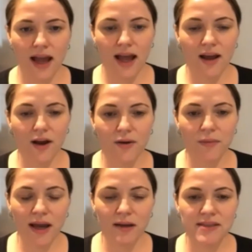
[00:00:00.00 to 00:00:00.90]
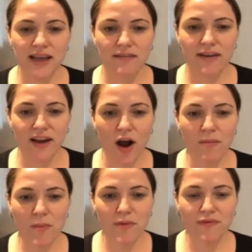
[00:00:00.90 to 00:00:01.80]
Hello, my name's Kerry.
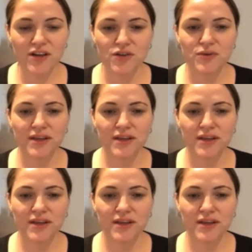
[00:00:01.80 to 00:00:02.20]
I'm a professional